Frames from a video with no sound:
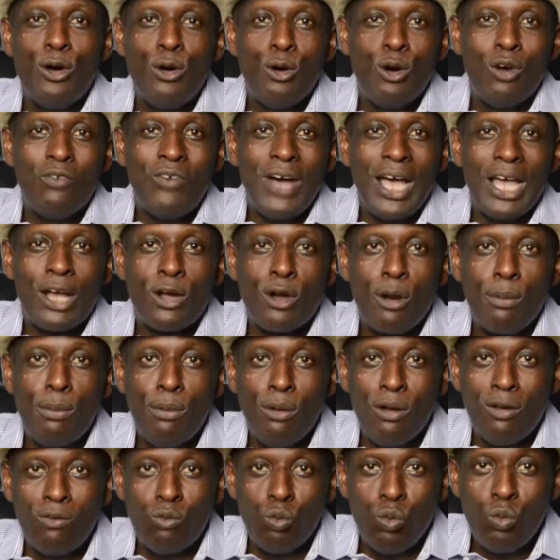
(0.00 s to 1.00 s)
over a
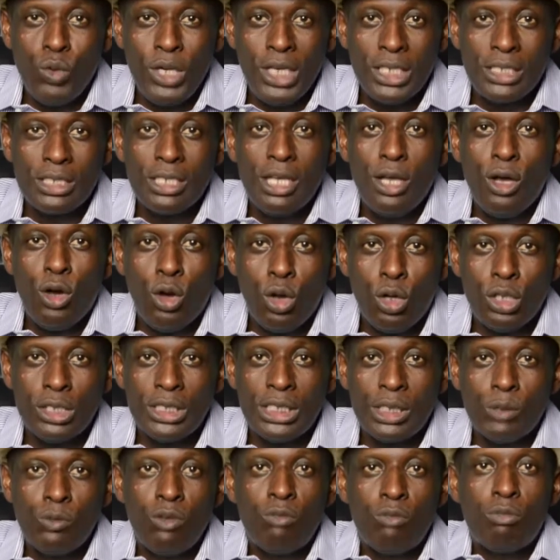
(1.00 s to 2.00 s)
couple of weeks
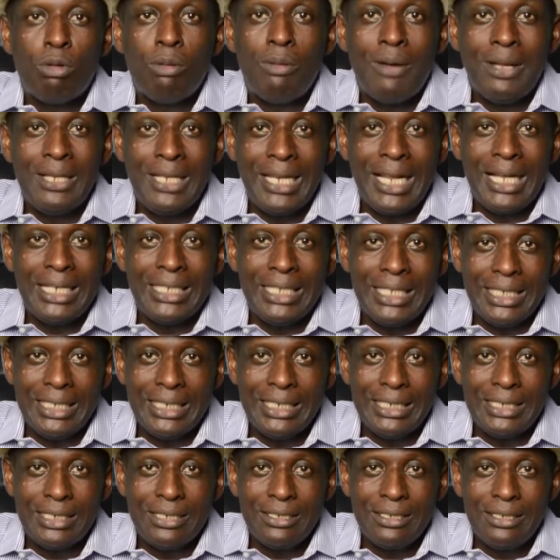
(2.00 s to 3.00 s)
until we probably landed
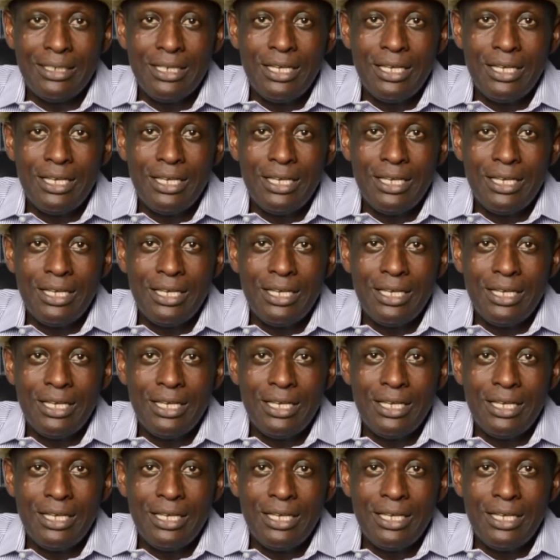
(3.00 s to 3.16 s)
it.